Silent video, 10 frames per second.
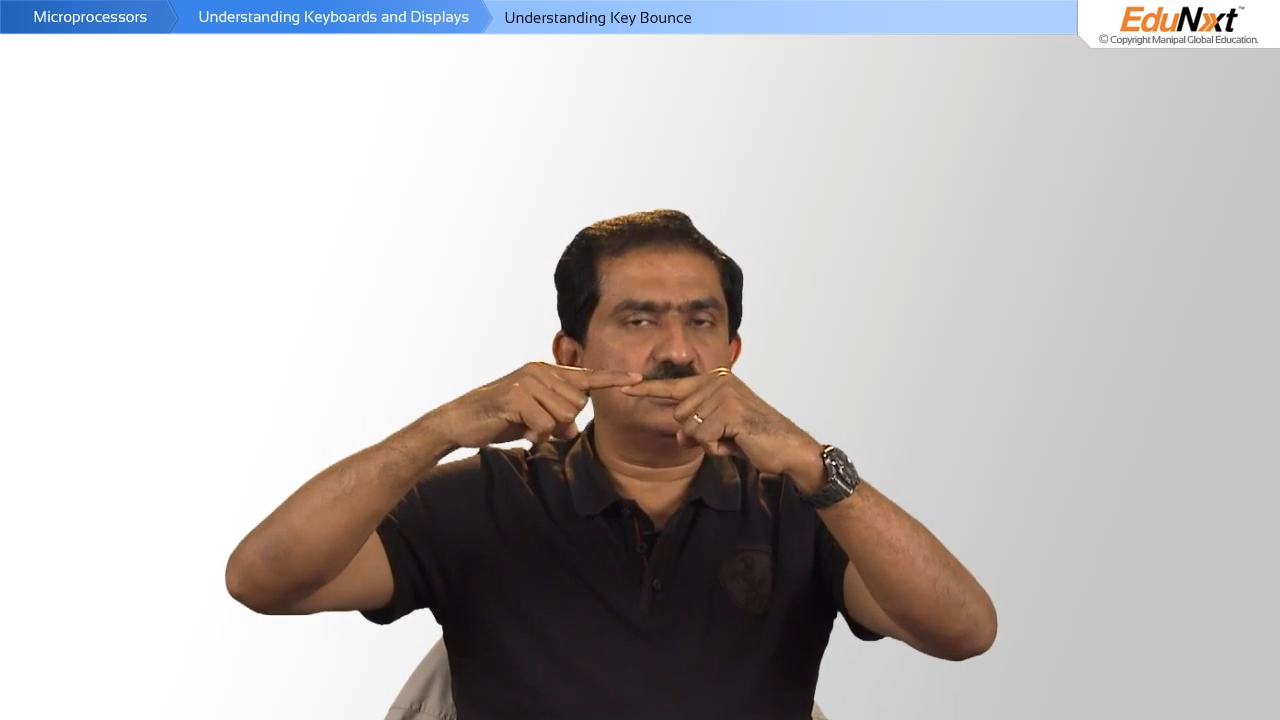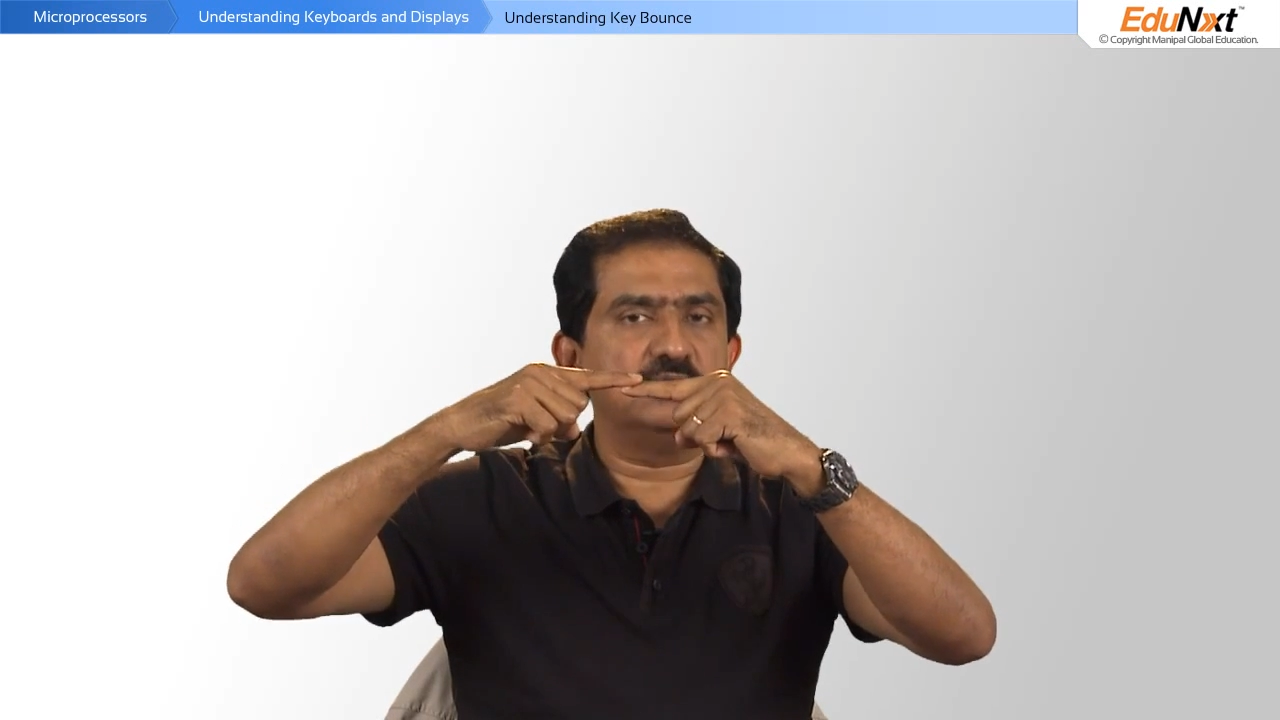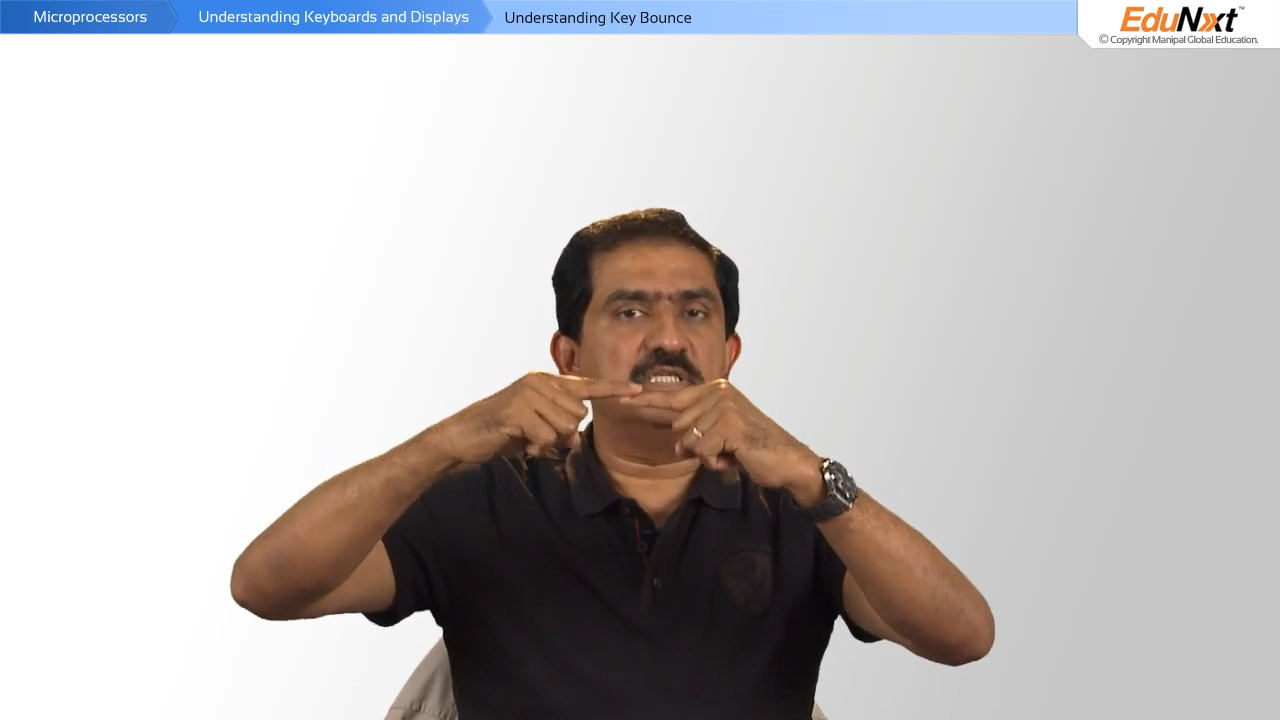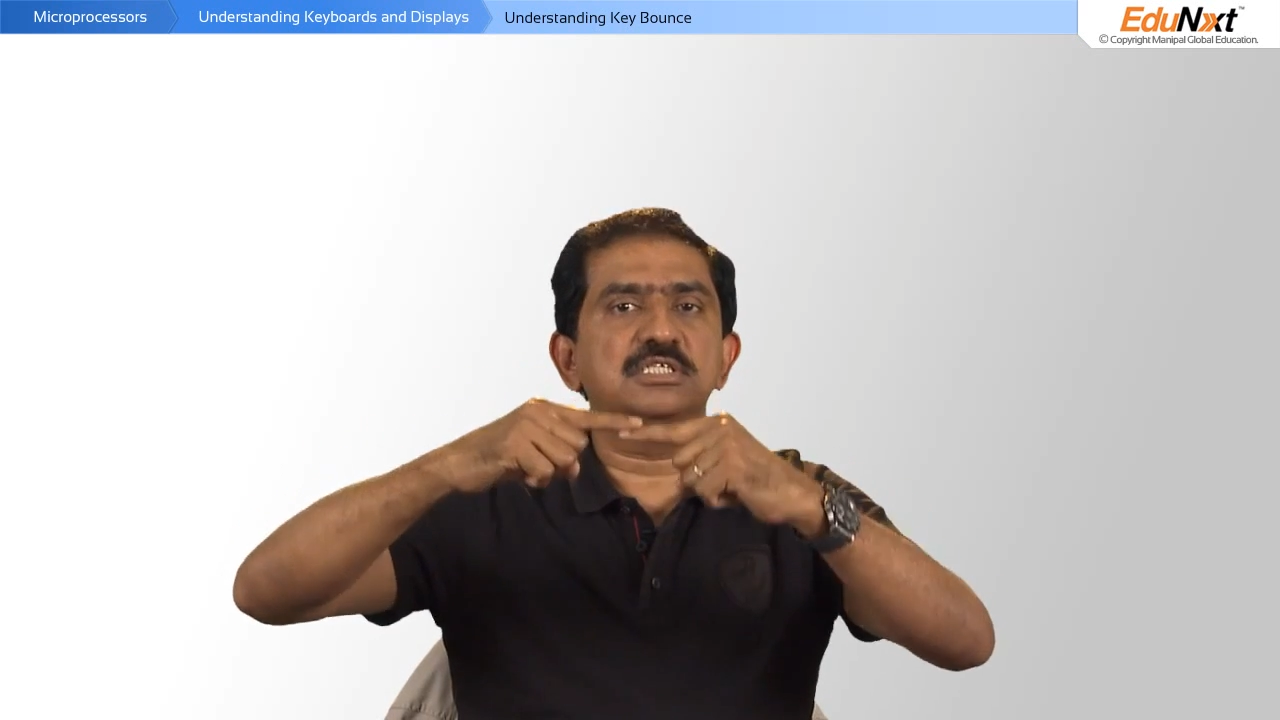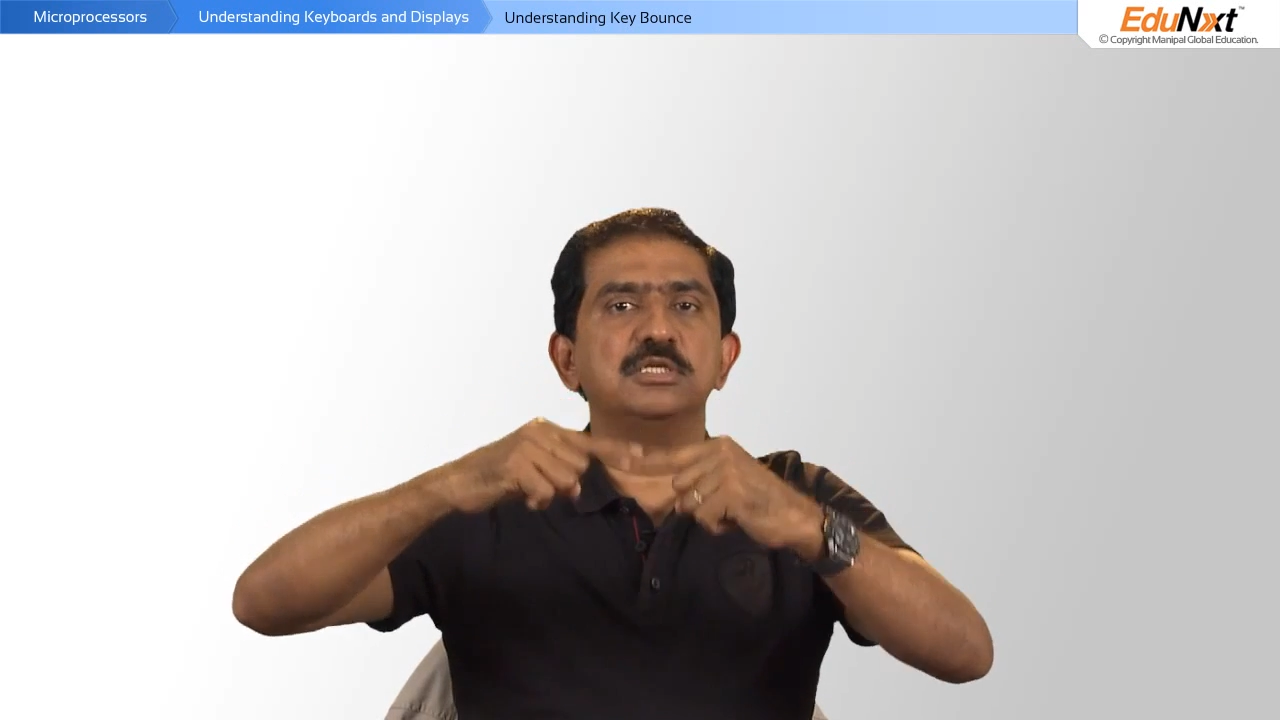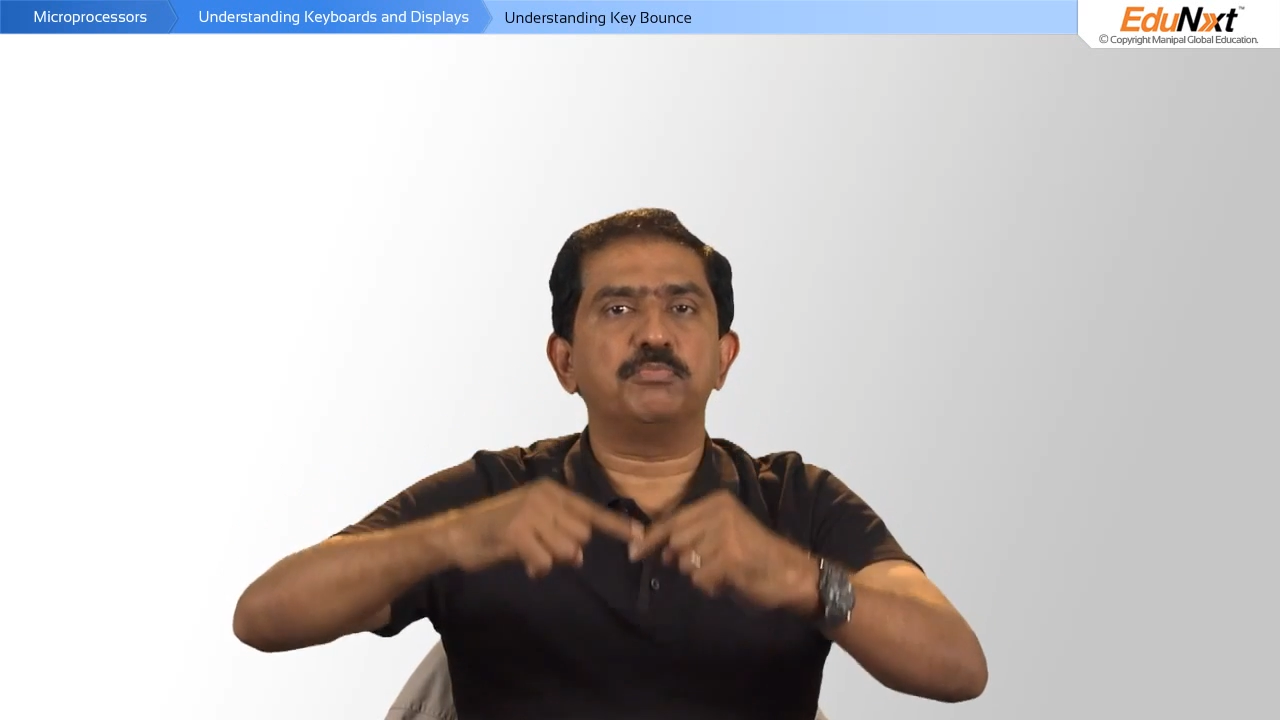this is a